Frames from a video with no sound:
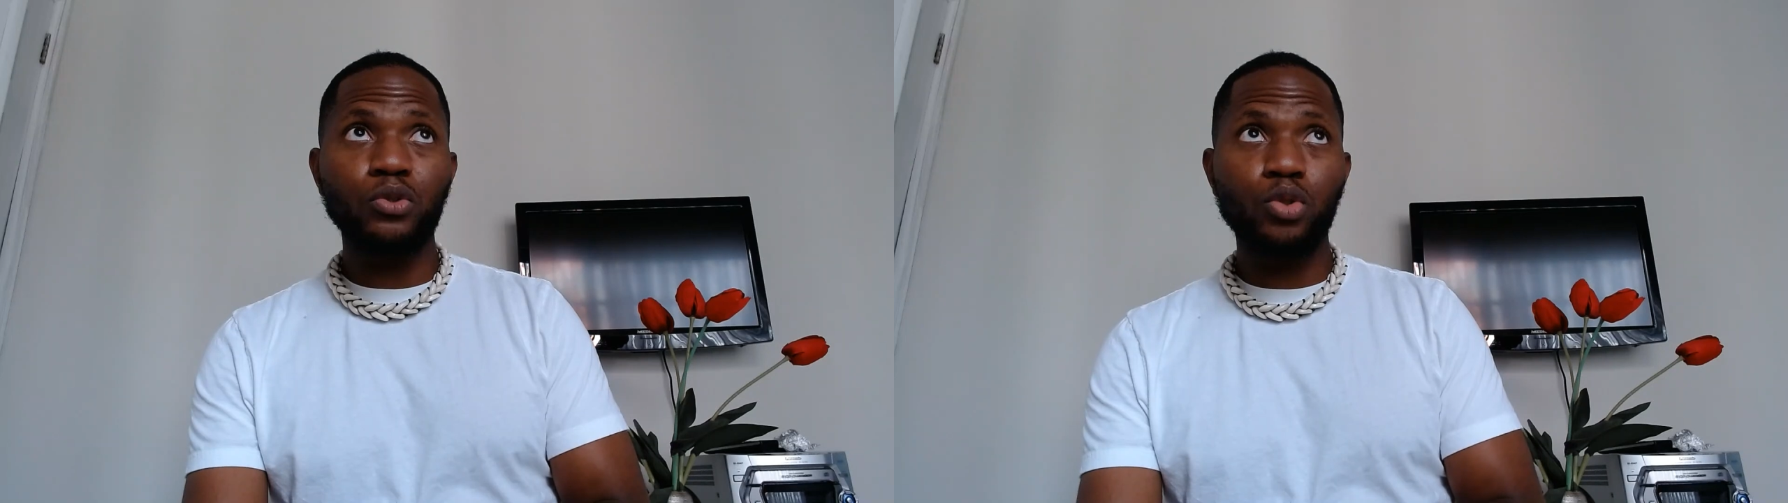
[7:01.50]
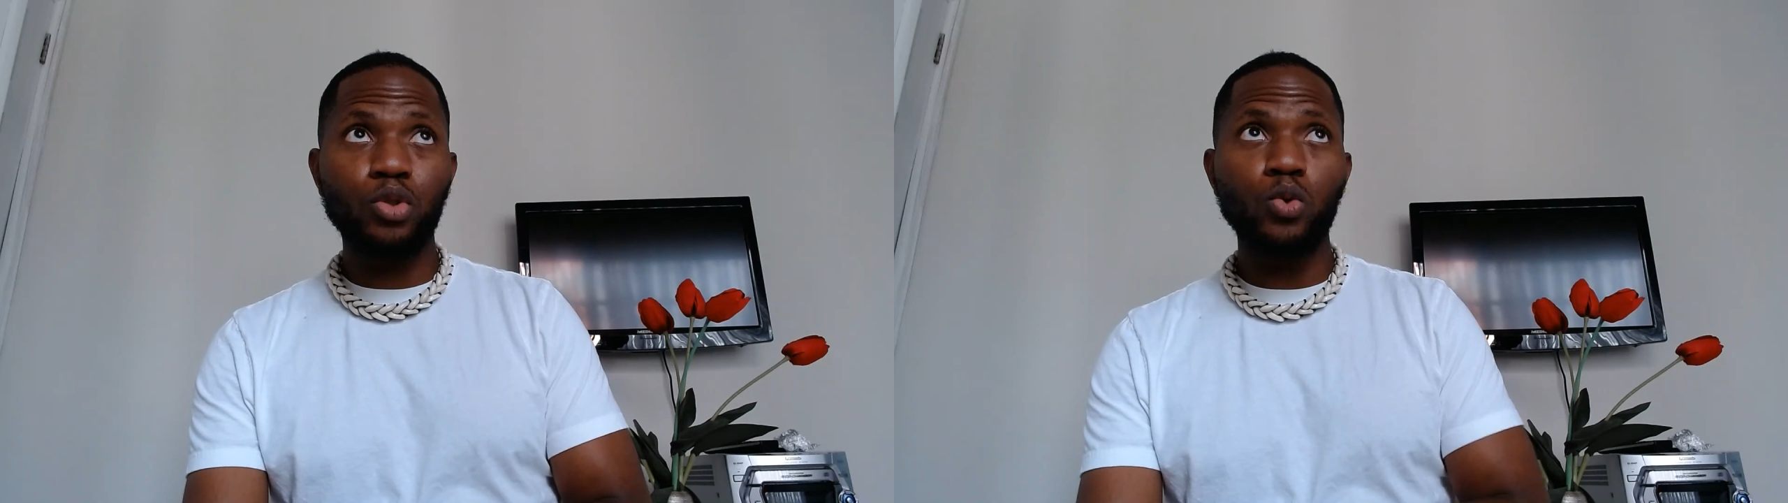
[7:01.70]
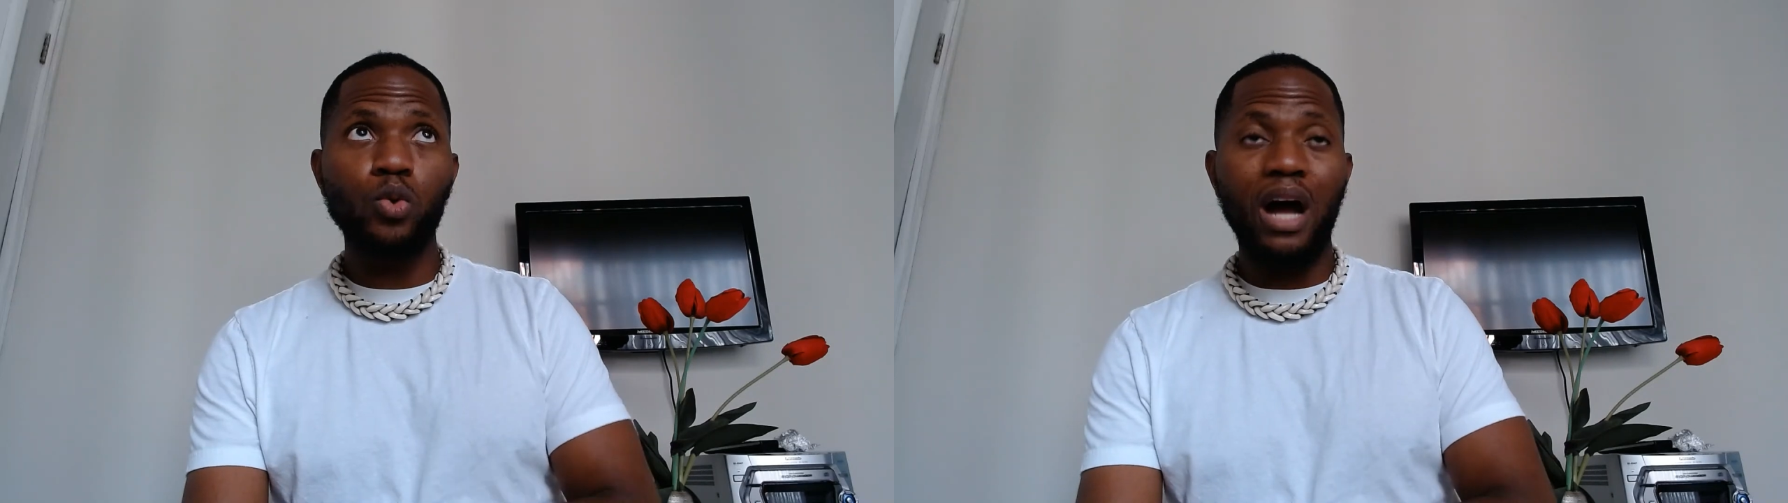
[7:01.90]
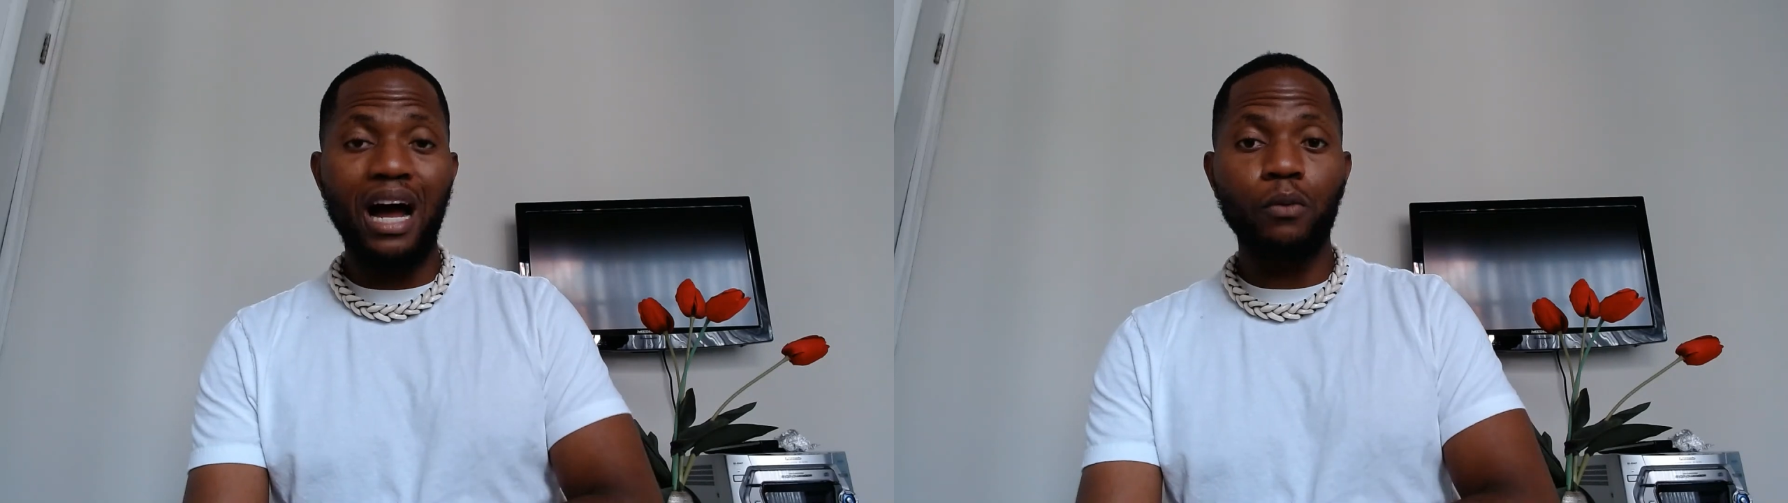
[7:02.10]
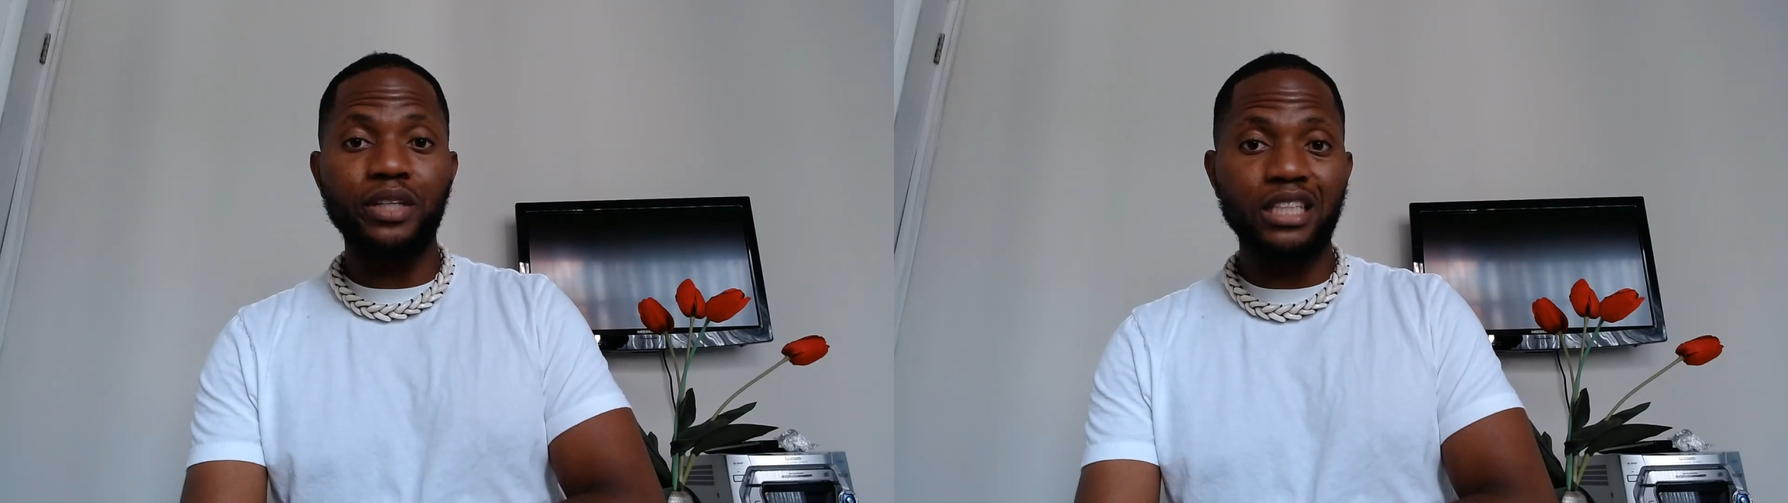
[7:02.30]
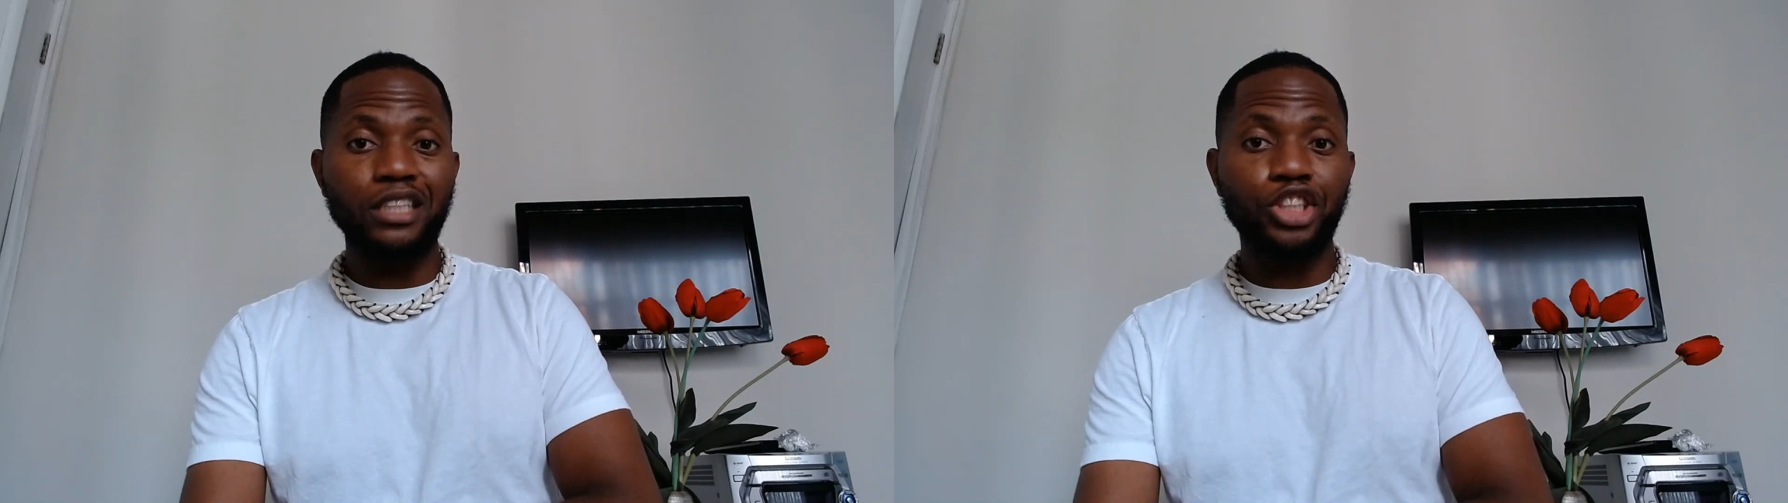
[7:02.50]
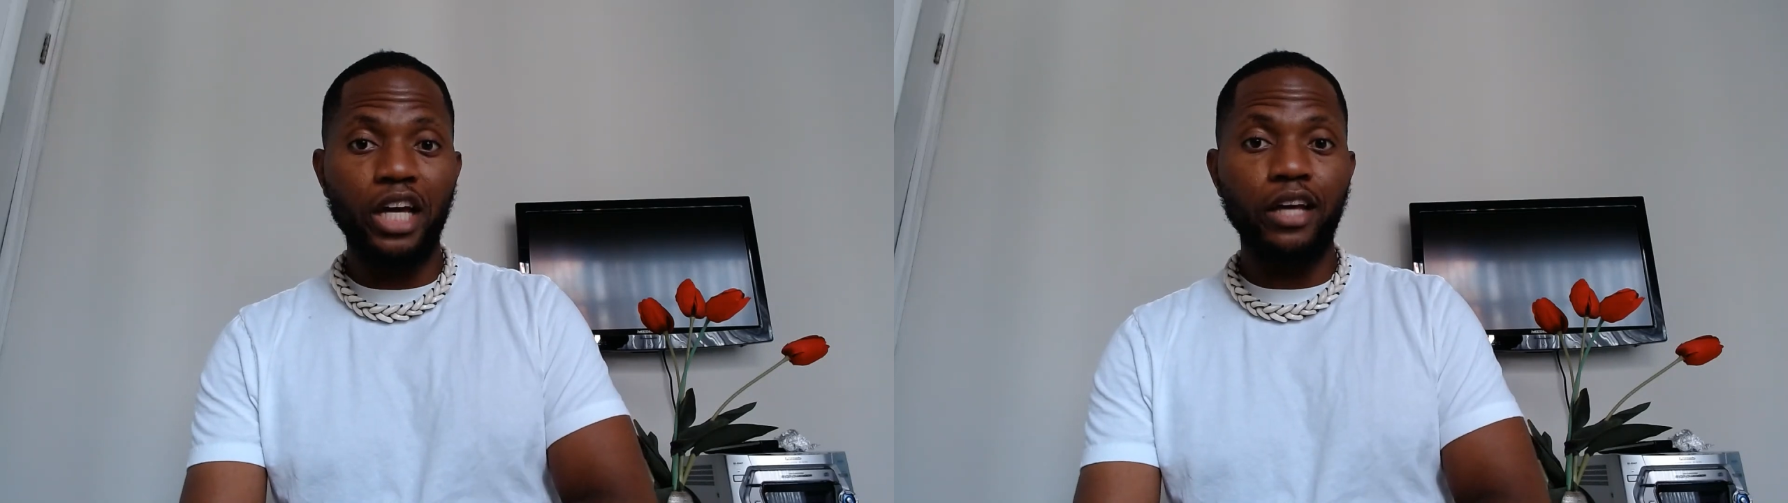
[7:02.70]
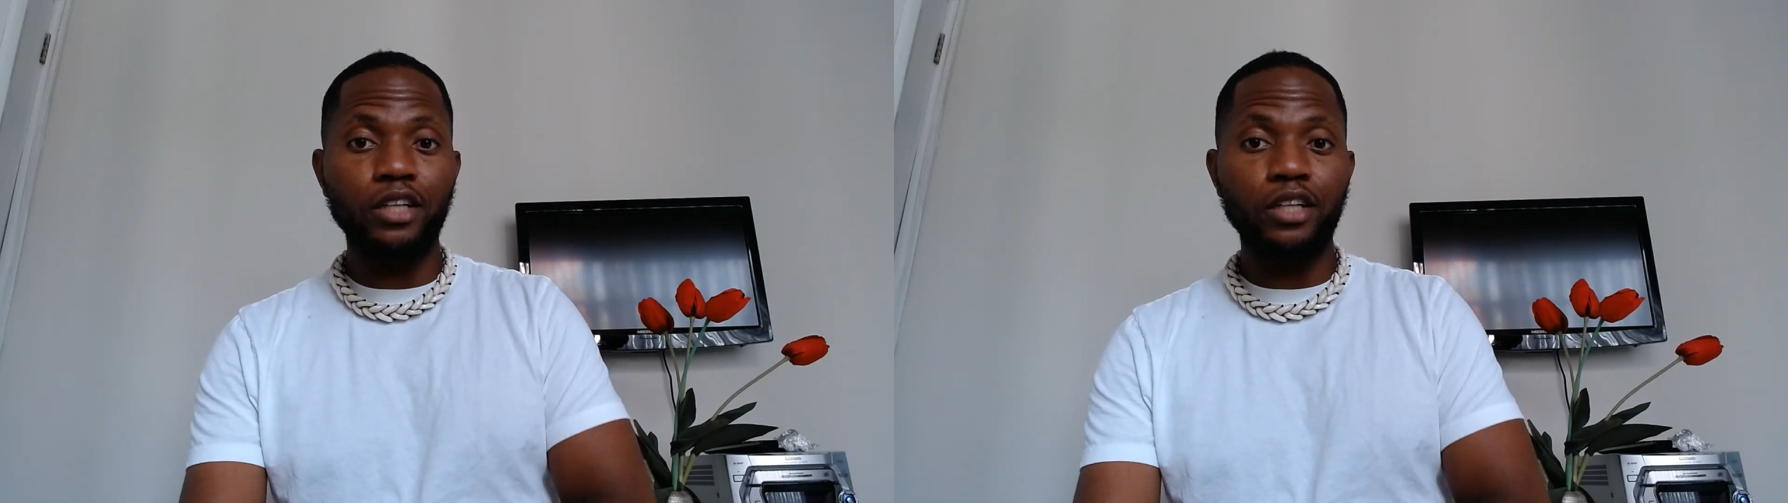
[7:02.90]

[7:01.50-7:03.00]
2 hours and change